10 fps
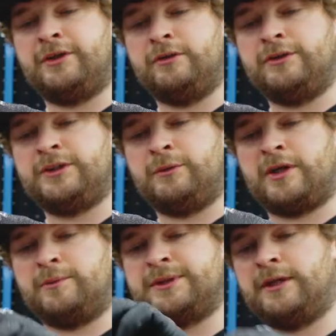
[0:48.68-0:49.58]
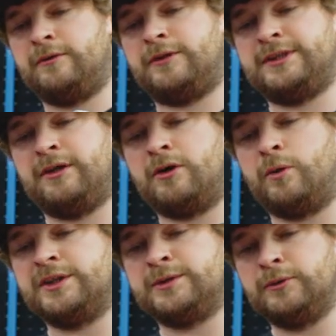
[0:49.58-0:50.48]
don't lose it when it comes out, because they are
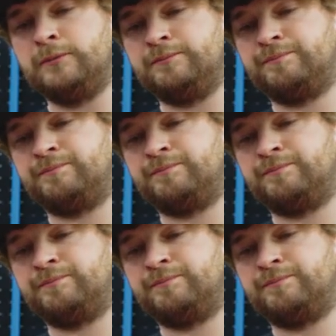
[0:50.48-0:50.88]
quite small.